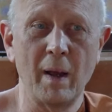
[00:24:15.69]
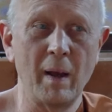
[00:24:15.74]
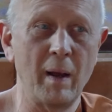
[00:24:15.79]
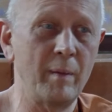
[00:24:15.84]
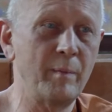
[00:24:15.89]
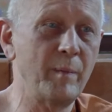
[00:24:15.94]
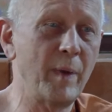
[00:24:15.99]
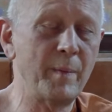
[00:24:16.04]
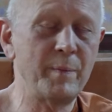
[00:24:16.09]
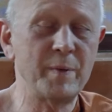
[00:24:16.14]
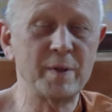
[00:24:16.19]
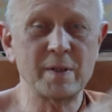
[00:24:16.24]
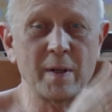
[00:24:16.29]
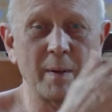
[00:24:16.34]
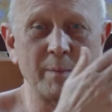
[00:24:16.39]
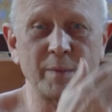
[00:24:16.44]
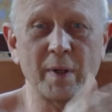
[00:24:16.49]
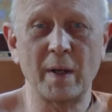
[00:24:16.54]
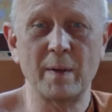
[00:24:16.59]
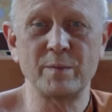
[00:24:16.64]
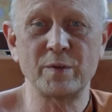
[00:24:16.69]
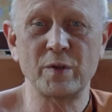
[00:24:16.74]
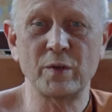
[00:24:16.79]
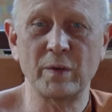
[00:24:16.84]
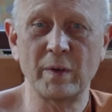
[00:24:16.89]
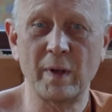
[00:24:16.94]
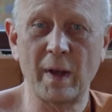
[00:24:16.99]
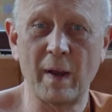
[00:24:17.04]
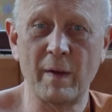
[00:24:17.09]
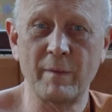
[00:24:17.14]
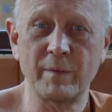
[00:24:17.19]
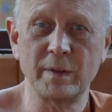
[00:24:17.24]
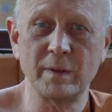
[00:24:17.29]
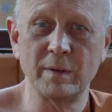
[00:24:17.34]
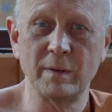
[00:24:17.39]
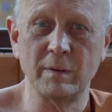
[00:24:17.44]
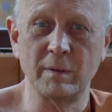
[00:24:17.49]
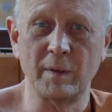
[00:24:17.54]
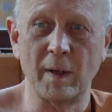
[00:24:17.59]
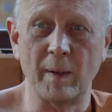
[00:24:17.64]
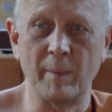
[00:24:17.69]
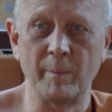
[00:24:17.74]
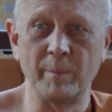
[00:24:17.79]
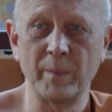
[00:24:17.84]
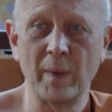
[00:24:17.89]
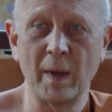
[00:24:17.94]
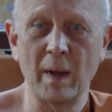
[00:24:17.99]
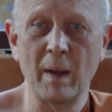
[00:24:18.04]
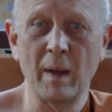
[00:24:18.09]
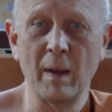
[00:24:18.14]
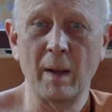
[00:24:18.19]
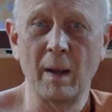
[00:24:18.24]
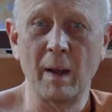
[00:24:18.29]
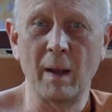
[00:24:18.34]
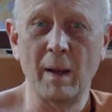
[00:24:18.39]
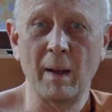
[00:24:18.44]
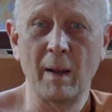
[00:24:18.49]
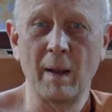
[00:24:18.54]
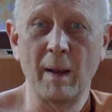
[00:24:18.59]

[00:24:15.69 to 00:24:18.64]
and maybe sometimes to the heavenly realm, yeah?